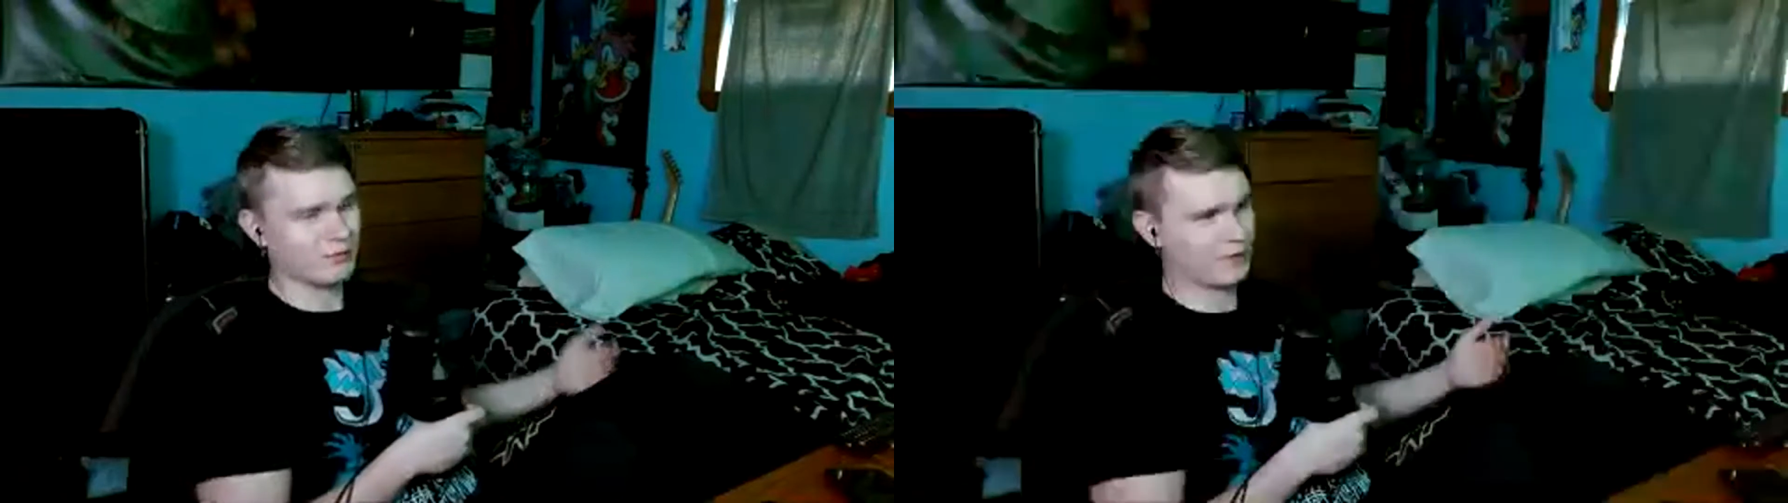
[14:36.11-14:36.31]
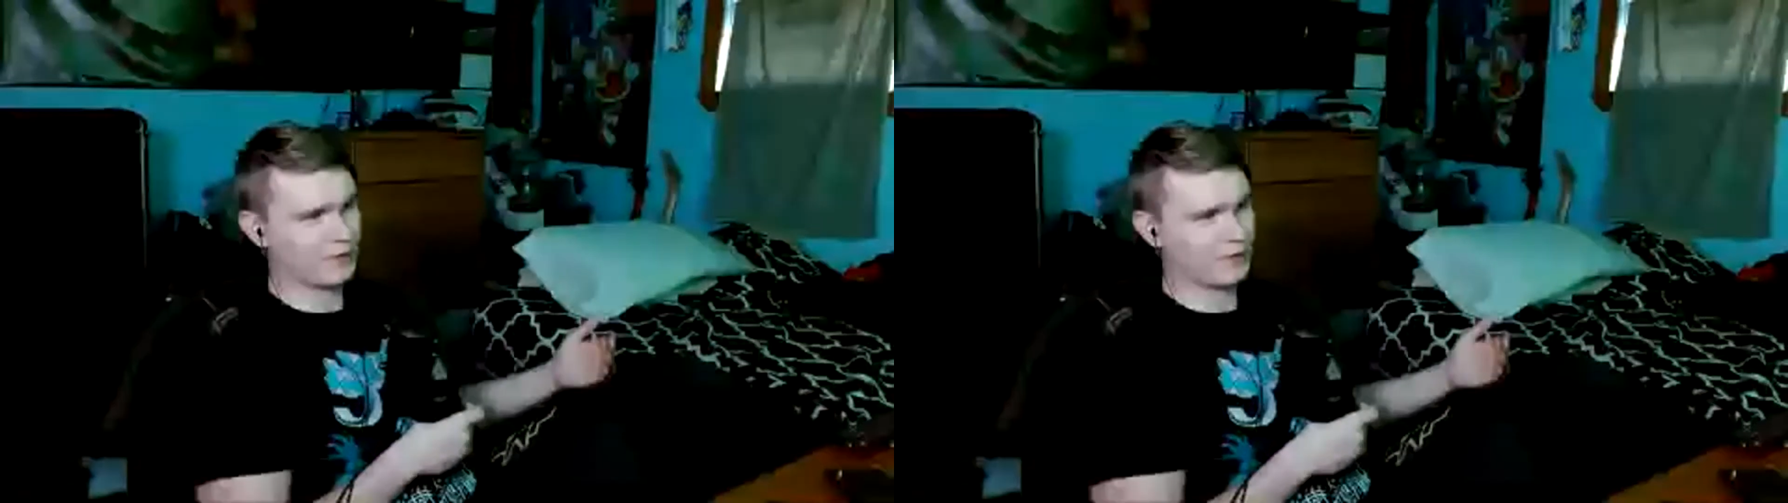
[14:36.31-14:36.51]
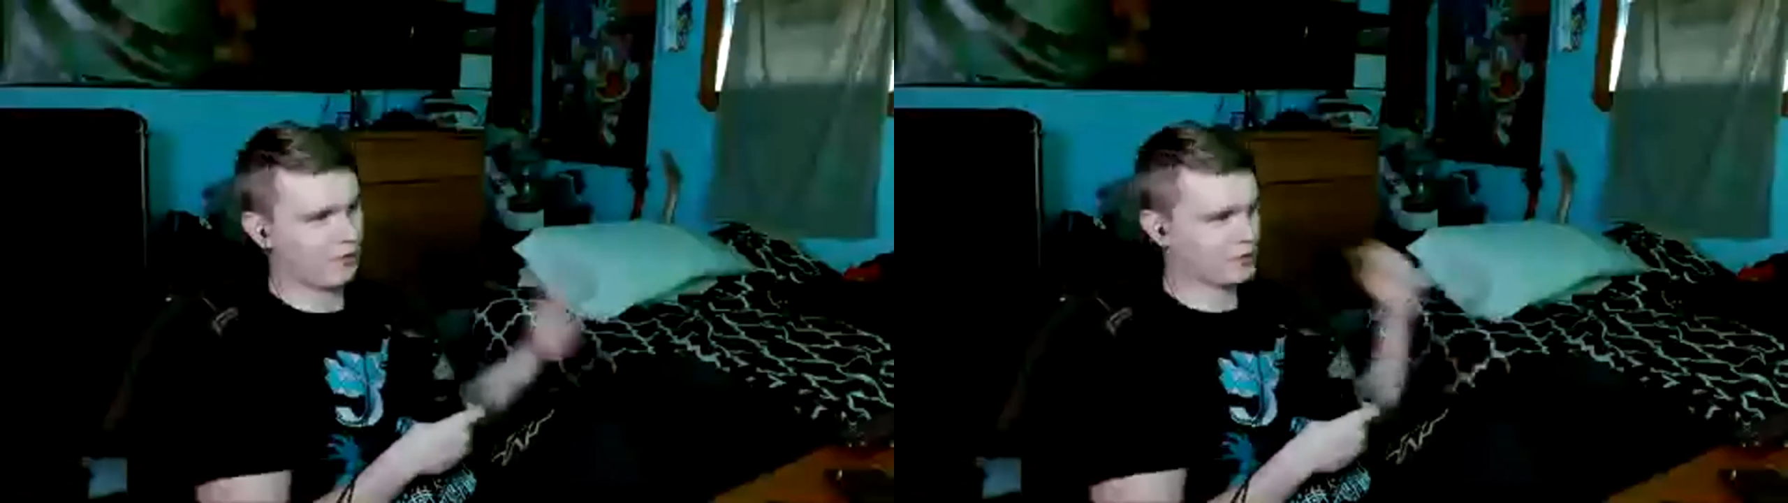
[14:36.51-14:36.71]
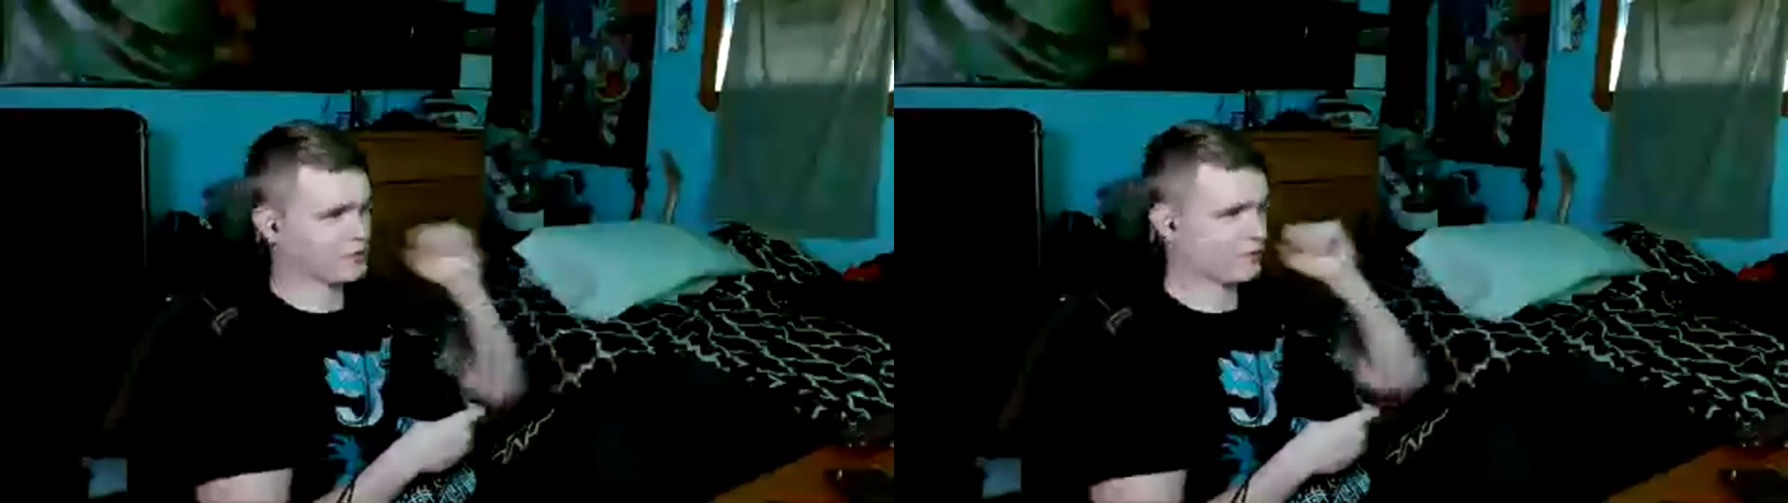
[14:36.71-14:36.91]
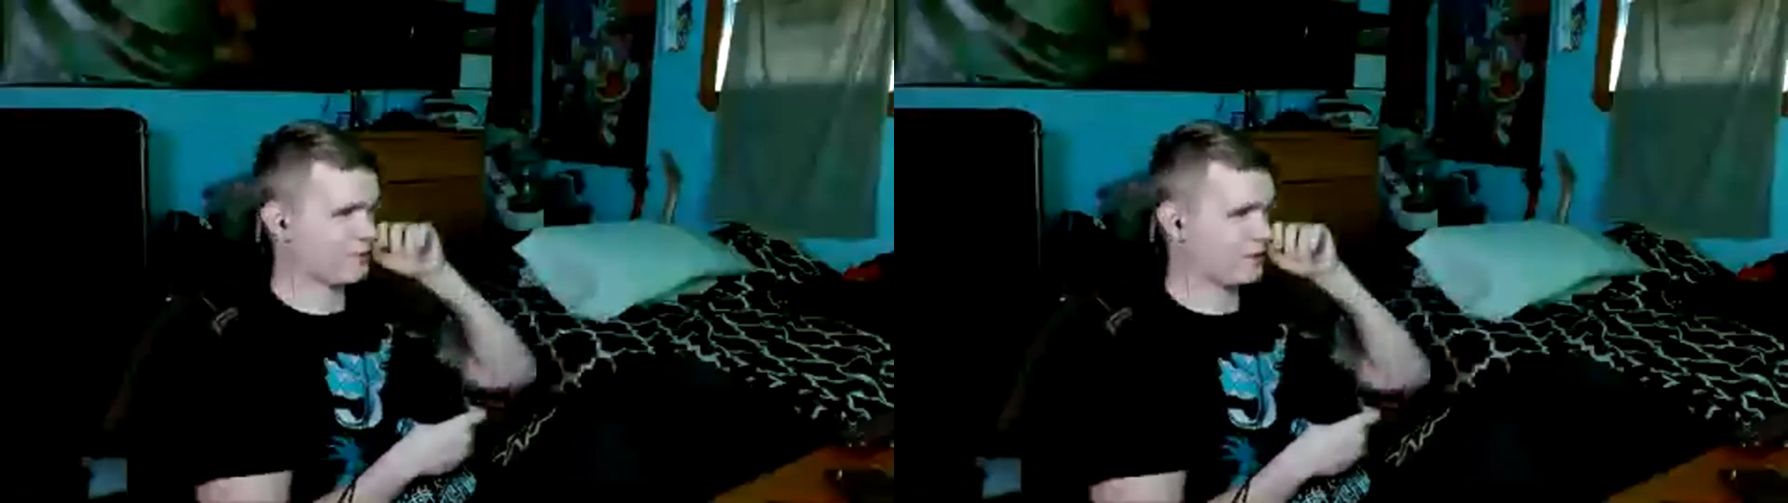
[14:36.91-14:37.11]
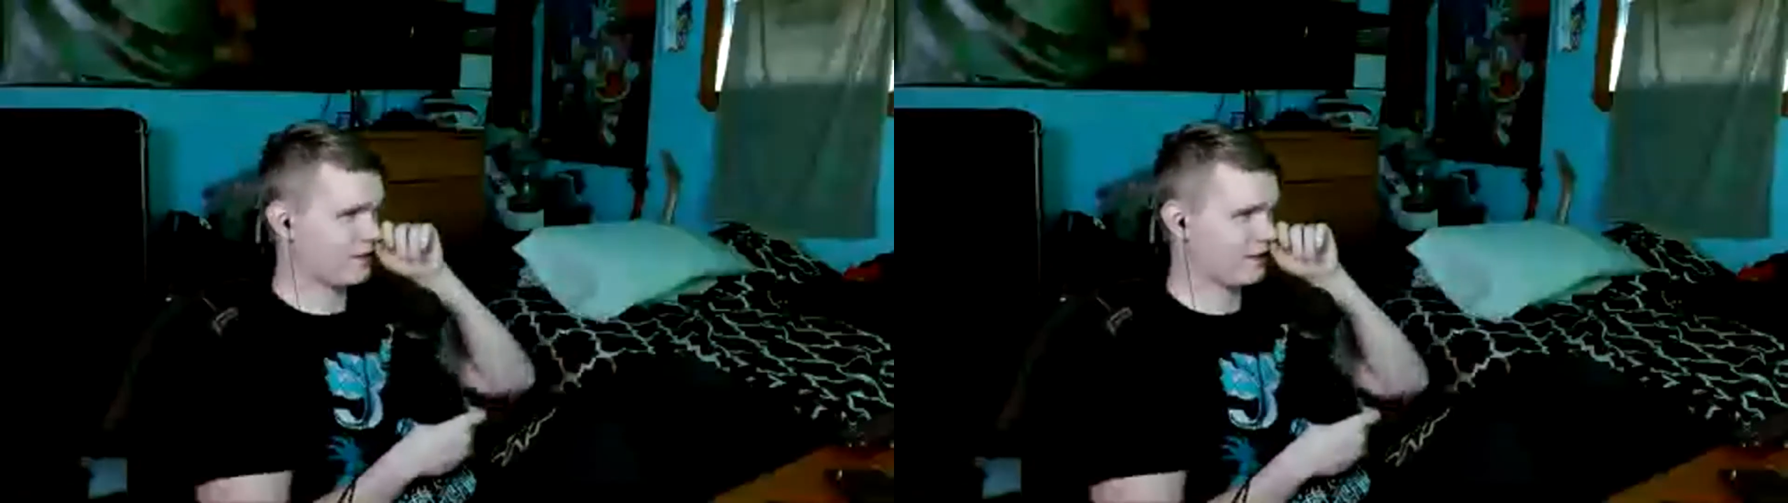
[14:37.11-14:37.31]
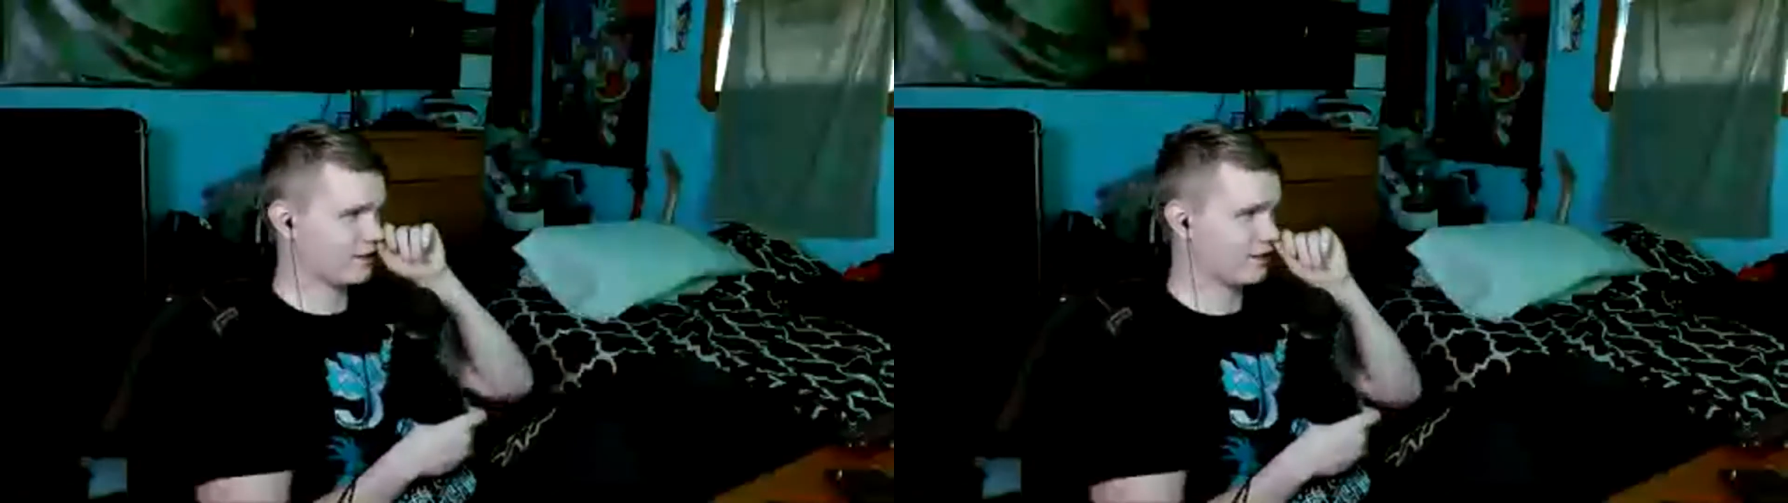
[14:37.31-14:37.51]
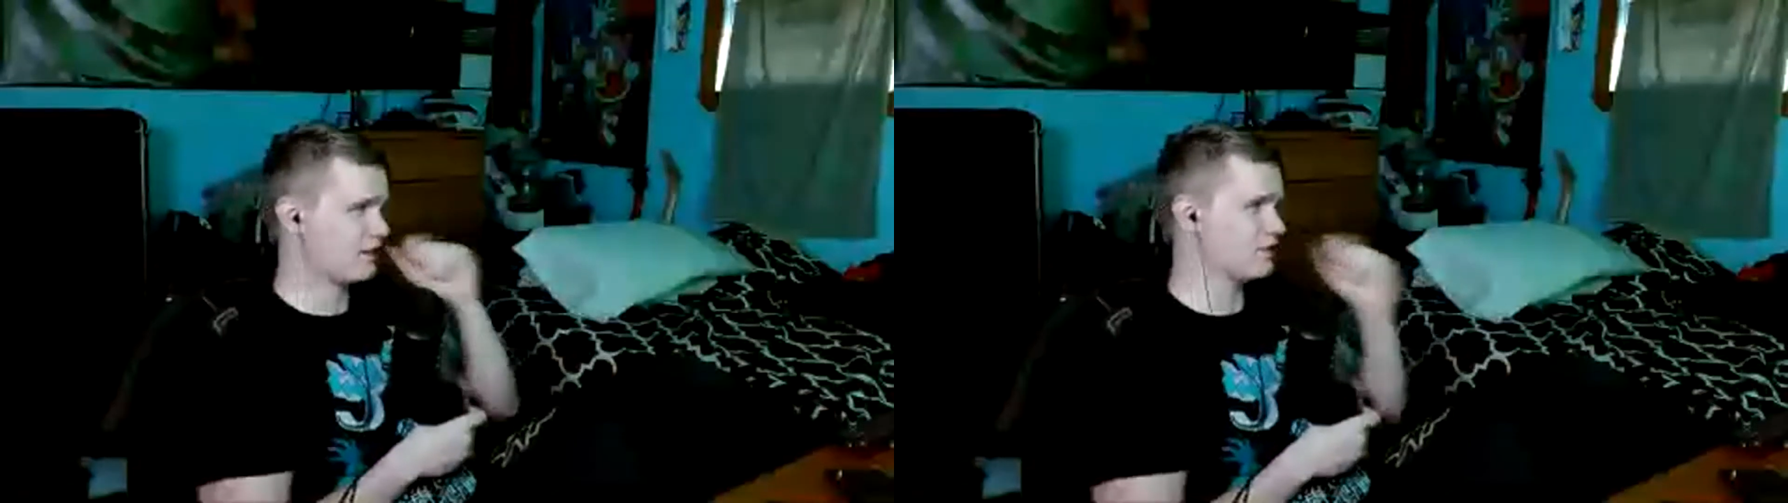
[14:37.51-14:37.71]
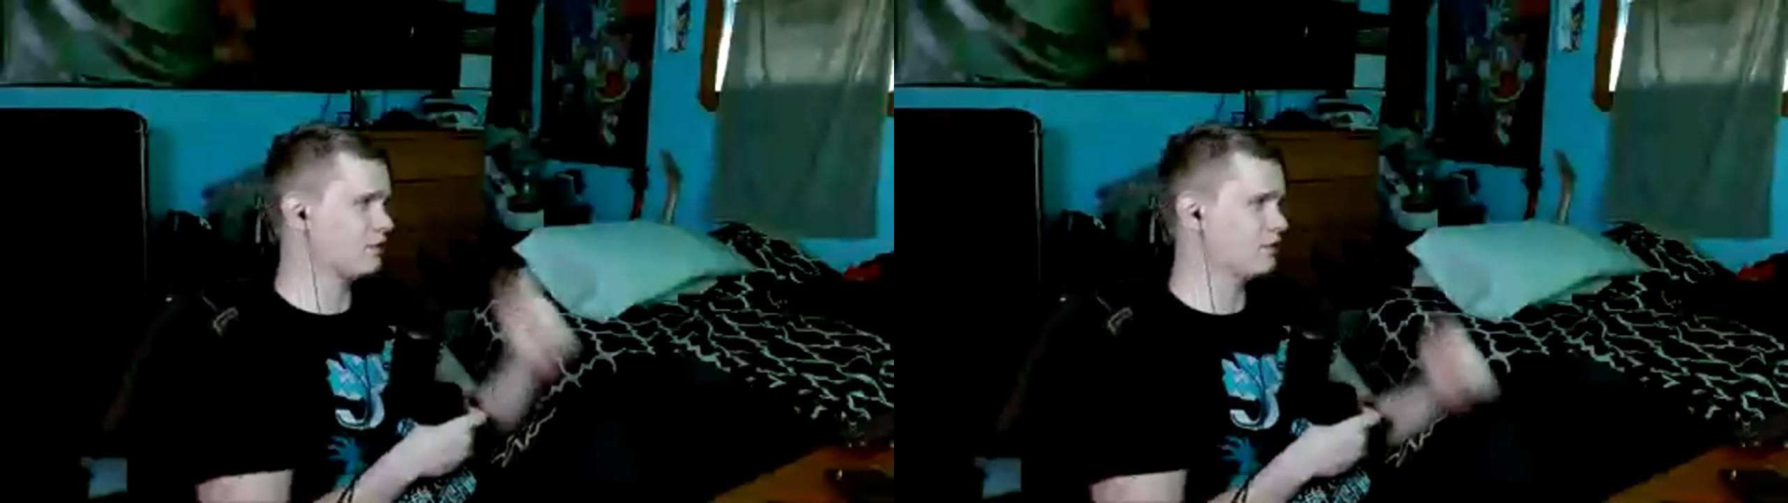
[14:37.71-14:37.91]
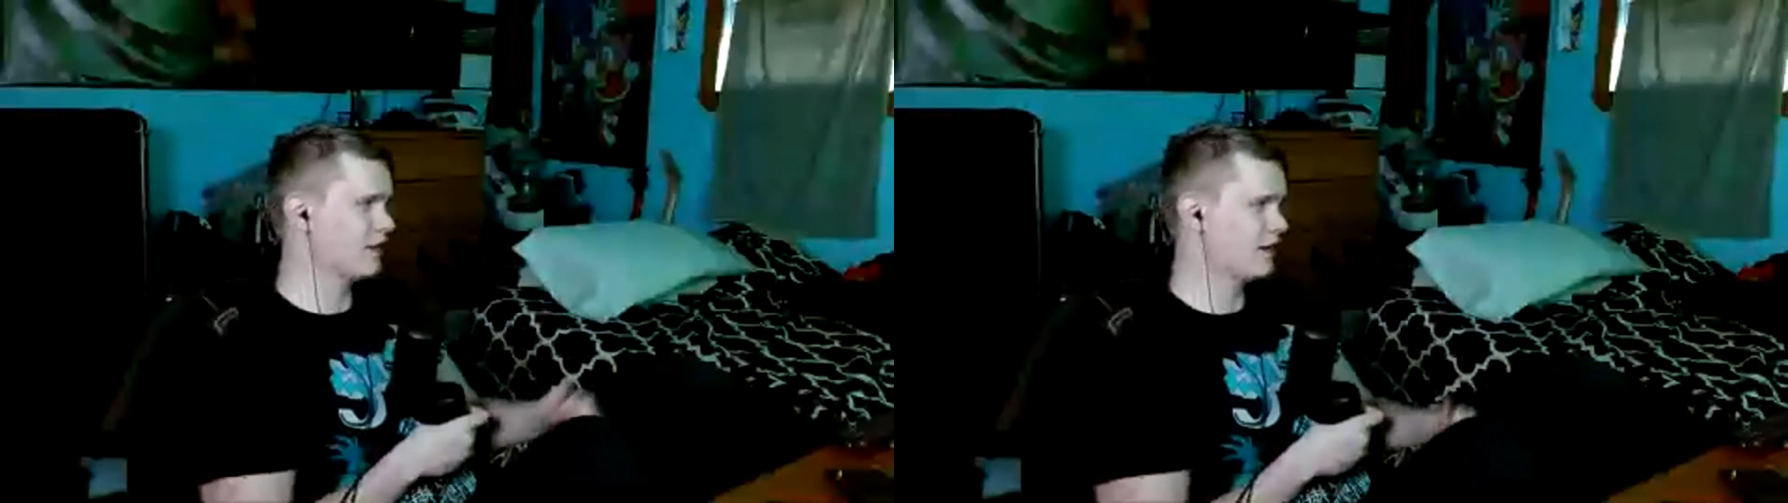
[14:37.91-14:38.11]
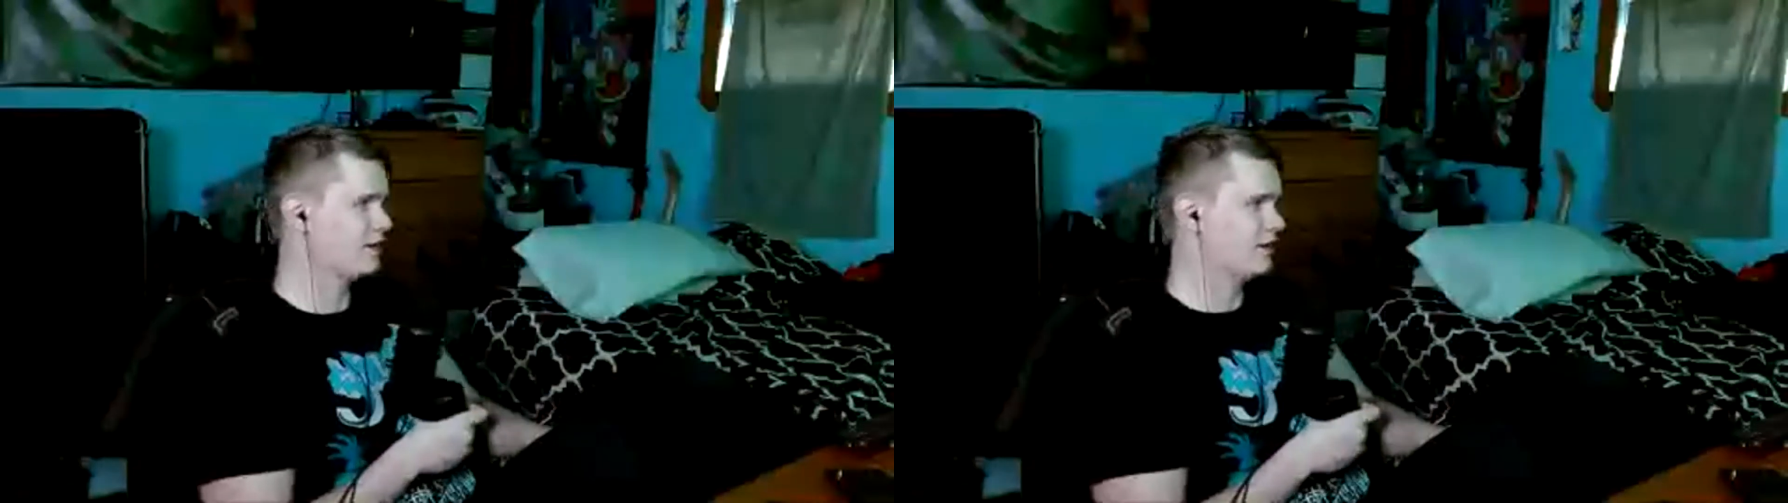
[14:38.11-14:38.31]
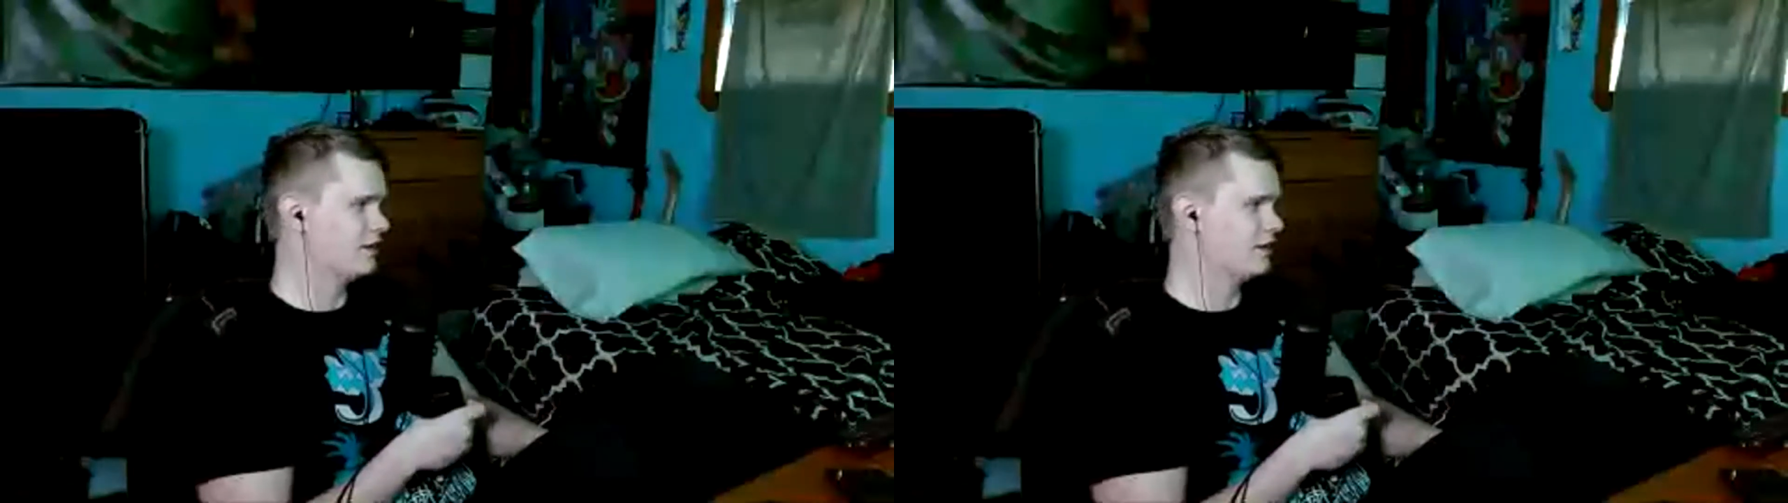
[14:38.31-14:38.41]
but more so be like the heel that